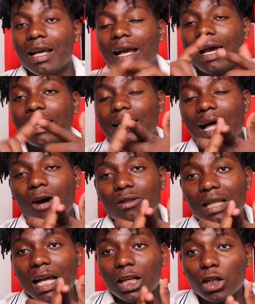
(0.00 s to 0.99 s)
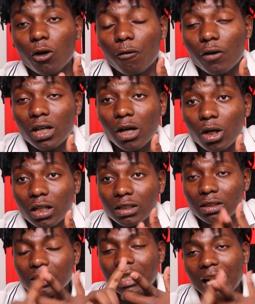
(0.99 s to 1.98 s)
and now the
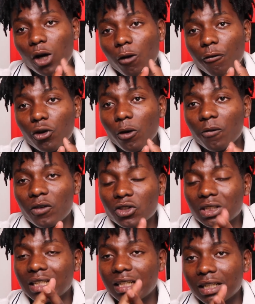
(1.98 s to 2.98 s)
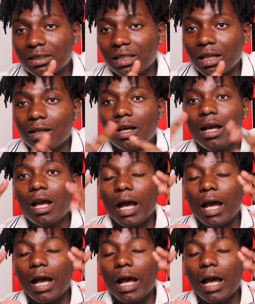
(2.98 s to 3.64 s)
lack of innovation kicks in,